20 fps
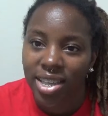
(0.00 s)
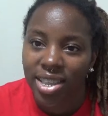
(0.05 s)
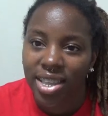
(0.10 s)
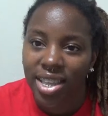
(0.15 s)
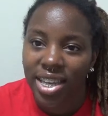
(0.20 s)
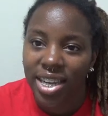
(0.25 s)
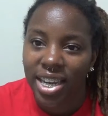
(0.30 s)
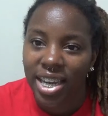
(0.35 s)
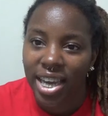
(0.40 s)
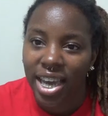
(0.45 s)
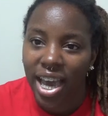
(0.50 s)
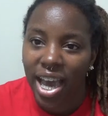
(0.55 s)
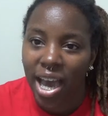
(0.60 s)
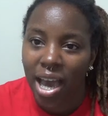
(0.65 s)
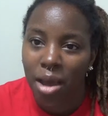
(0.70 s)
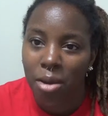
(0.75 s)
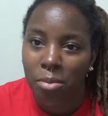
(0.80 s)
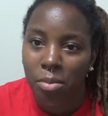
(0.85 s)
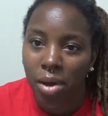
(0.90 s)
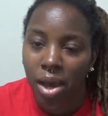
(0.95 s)
that a
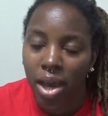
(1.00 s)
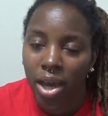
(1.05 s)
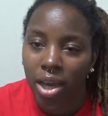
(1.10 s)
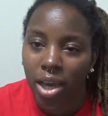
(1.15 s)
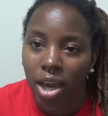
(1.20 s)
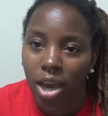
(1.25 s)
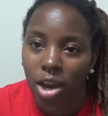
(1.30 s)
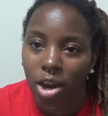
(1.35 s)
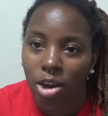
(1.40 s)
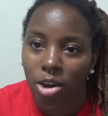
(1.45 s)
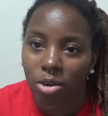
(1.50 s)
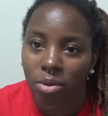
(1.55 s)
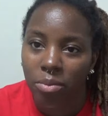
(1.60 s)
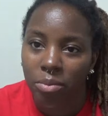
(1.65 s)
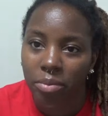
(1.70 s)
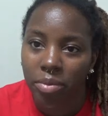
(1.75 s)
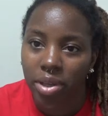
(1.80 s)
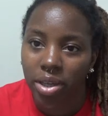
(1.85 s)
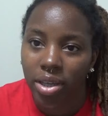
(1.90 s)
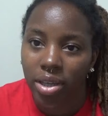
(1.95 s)
guy might hurt
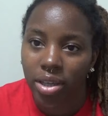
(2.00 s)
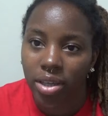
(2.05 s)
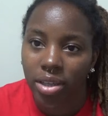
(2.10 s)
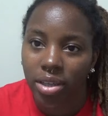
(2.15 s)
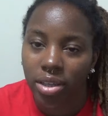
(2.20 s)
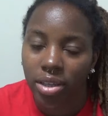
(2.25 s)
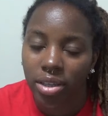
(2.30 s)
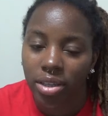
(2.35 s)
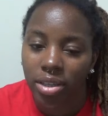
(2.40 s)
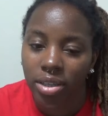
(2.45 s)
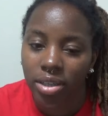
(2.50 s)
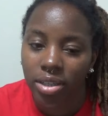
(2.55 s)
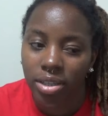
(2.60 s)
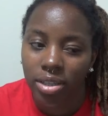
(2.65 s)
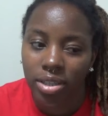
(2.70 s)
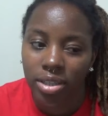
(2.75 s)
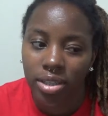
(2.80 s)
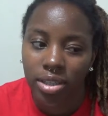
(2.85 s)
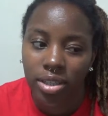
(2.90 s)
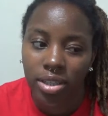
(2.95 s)
me
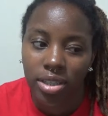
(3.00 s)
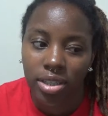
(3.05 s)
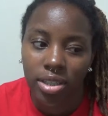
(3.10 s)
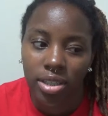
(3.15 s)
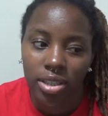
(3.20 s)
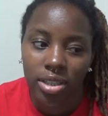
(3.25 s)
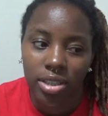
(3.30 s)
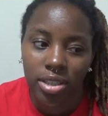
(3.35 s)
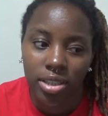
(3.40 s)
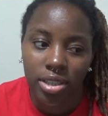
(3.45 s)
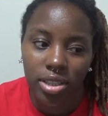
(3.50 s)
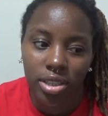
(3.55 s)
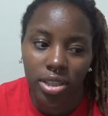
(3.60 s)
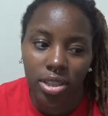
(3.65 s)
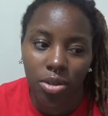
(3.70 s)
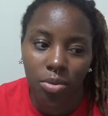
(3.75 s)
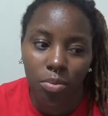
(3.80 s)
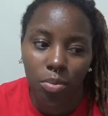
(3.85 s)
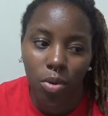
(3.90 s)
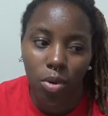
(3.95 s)
to
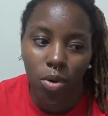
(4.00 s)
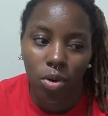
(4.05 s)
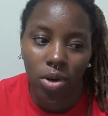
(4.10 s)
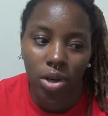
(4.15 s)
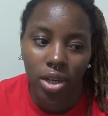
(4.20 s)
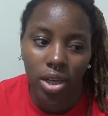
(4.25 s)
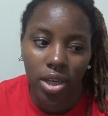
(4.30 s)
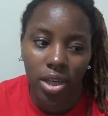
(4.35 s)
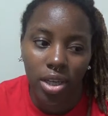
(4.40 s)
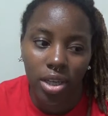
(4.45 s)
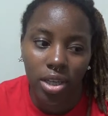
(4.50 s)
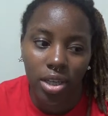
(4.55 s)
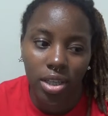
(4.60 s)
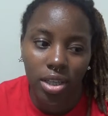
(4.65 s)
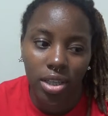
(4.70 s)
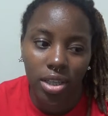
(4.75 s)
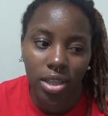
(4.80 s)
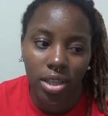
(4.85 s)
the point